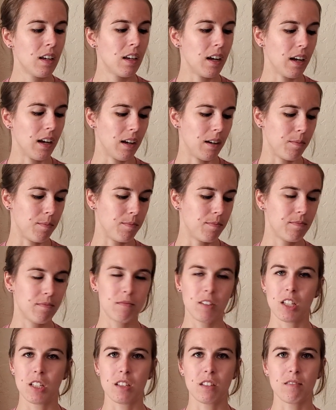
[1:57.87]
um,
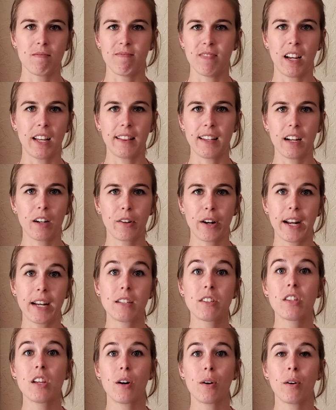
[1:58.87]
just not that great.
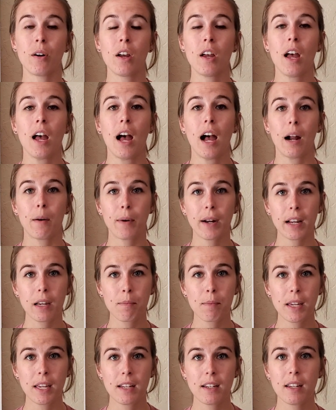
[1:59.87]
So I
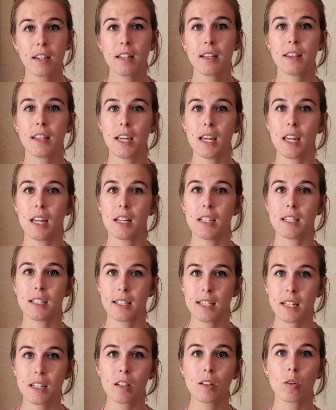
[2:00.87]
recommend the
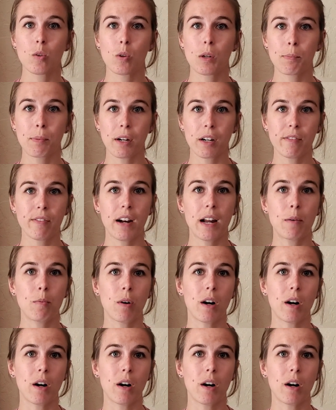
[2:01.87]
distilled or purified